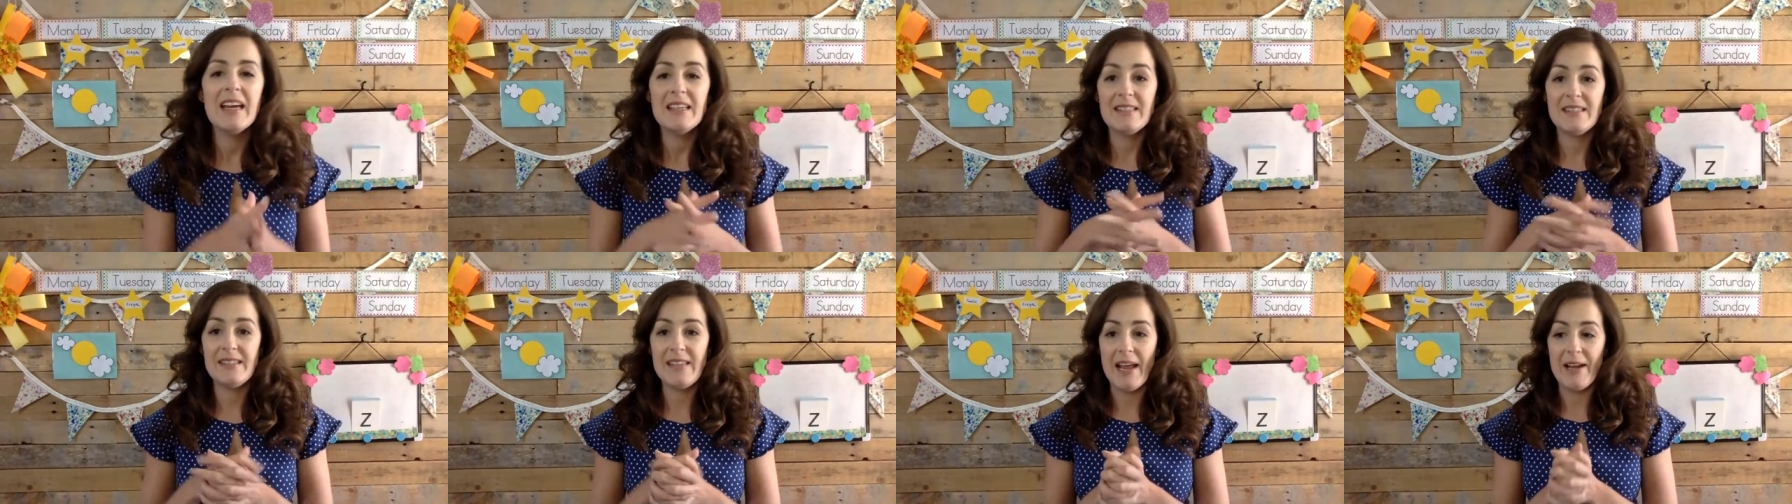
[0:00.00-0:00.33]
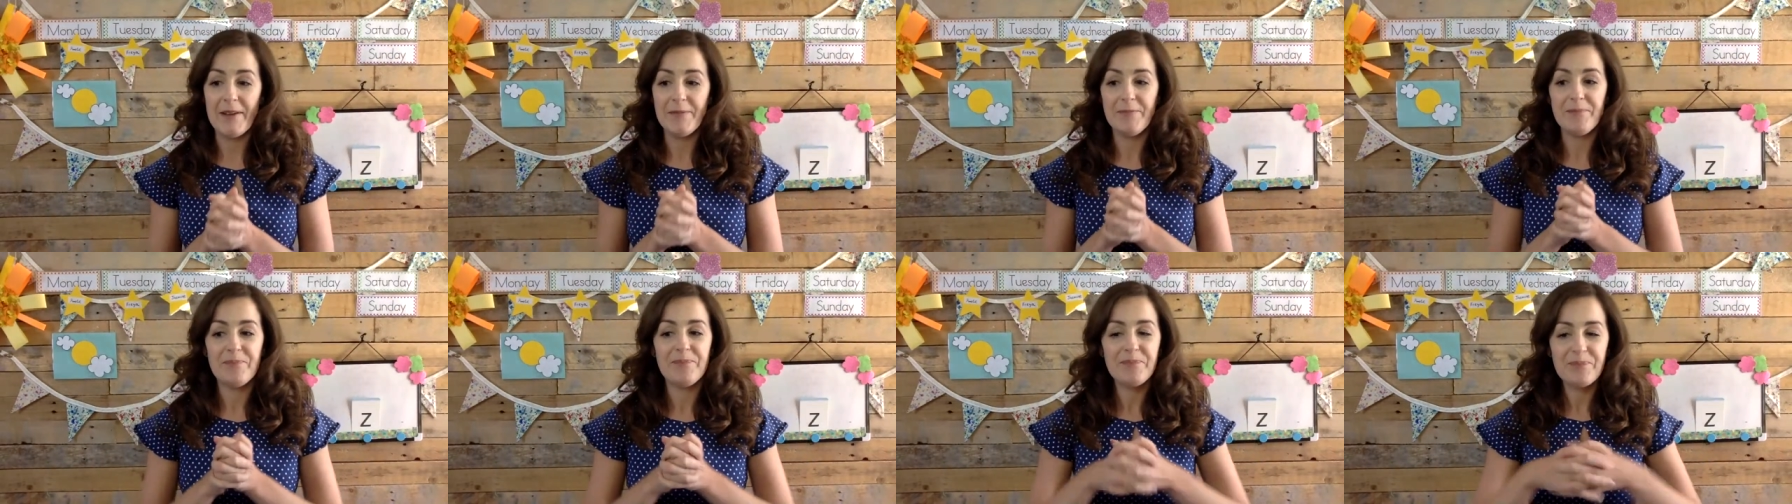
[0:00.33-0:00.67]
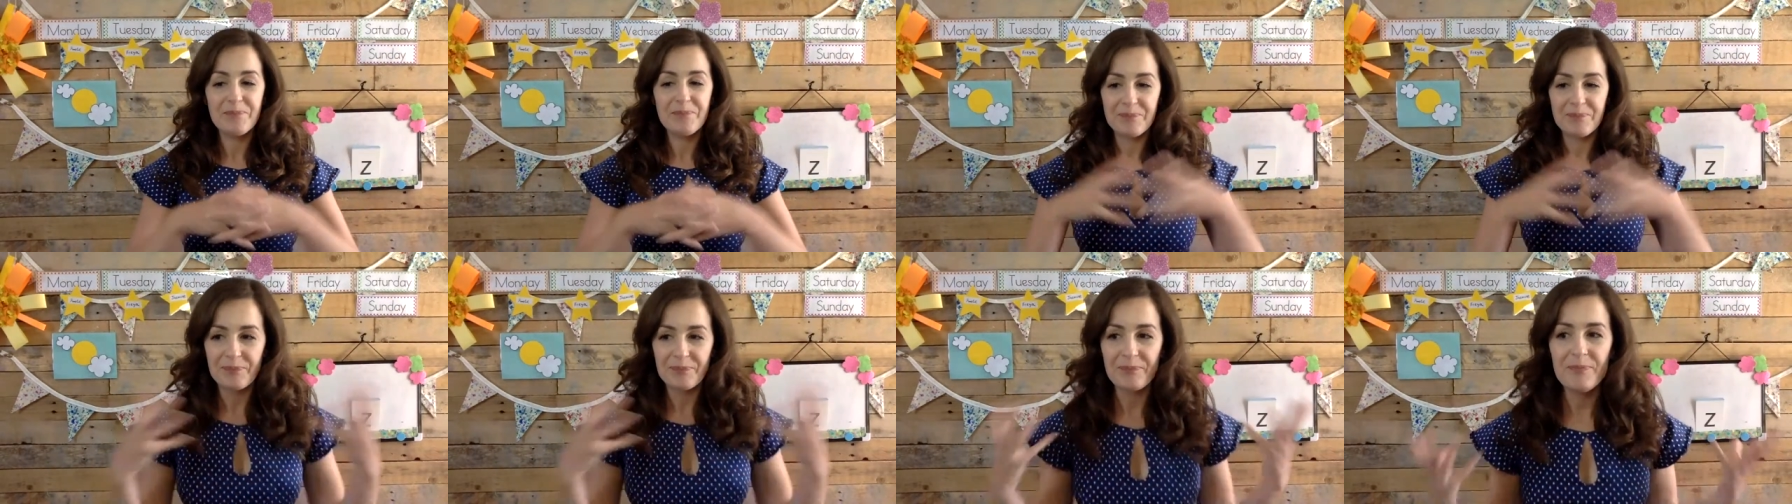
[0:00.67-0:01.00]
So
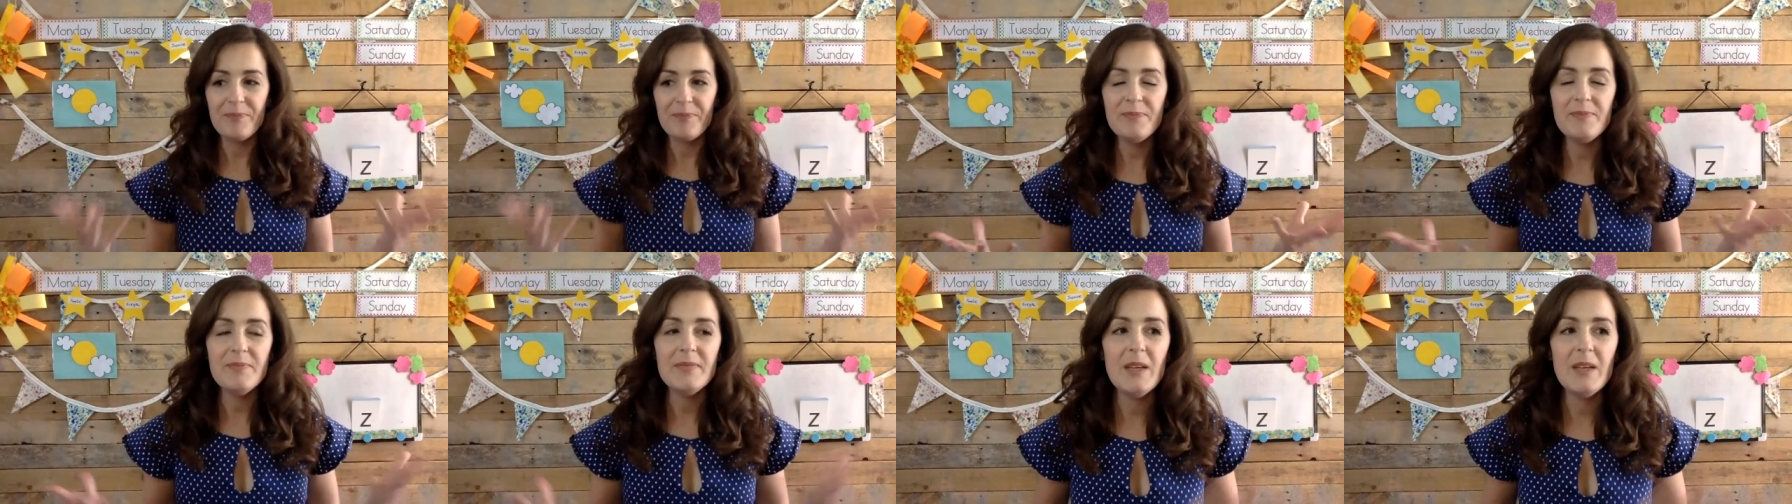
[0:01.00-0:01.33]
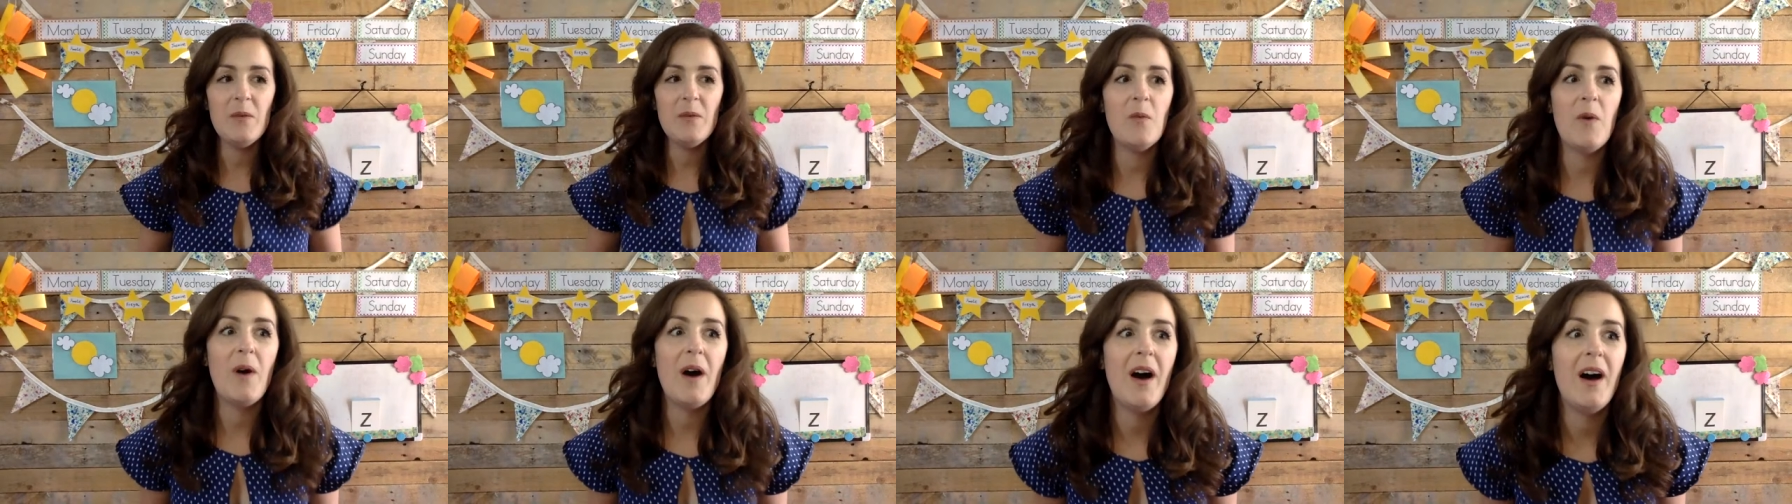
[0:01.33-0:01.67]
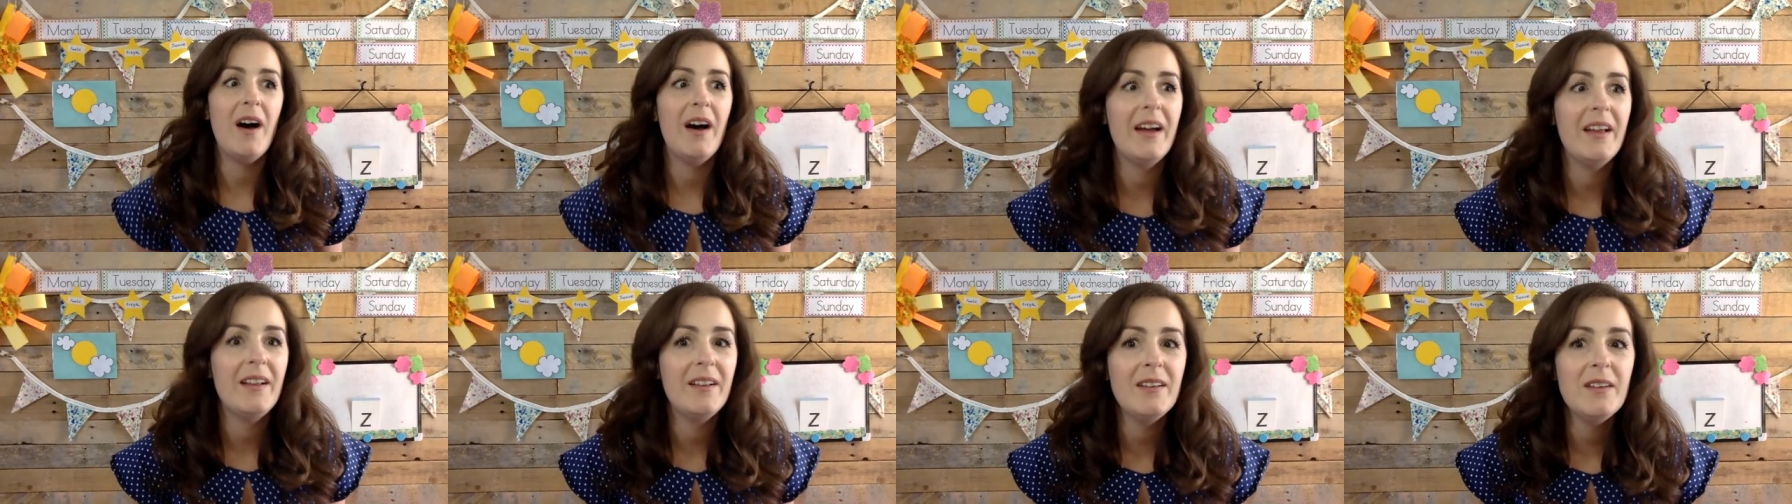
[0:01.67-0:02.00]

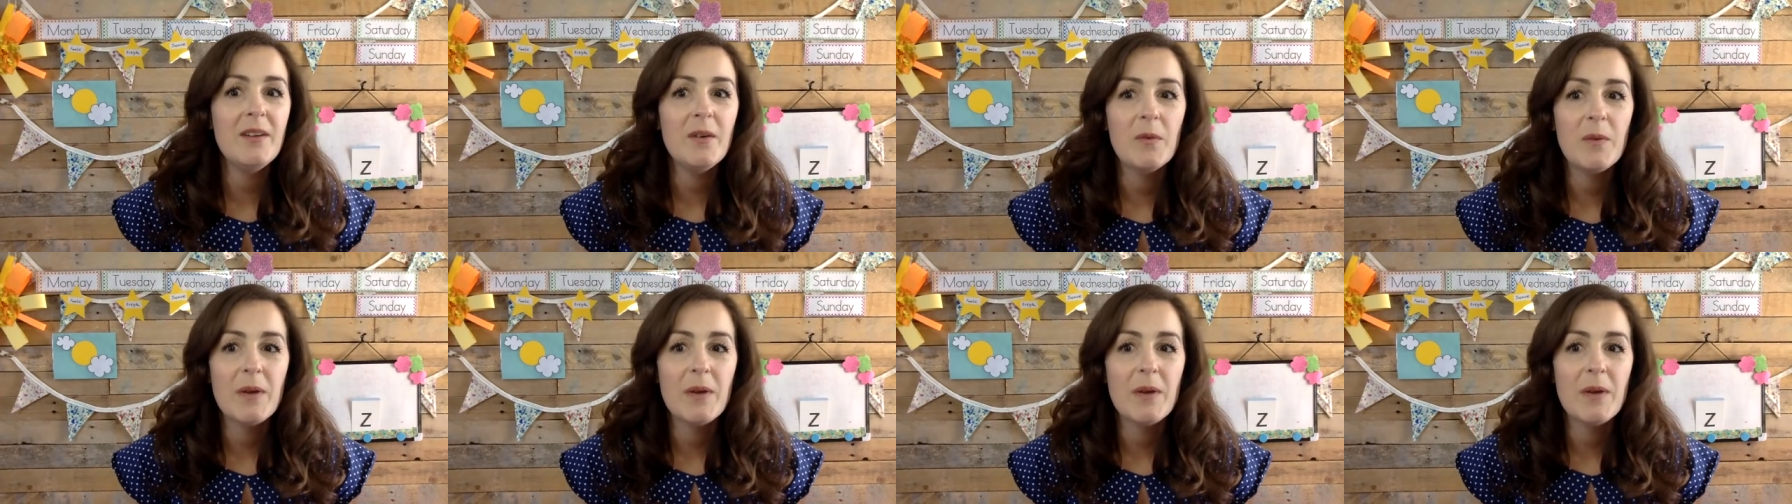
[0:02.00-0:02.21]
while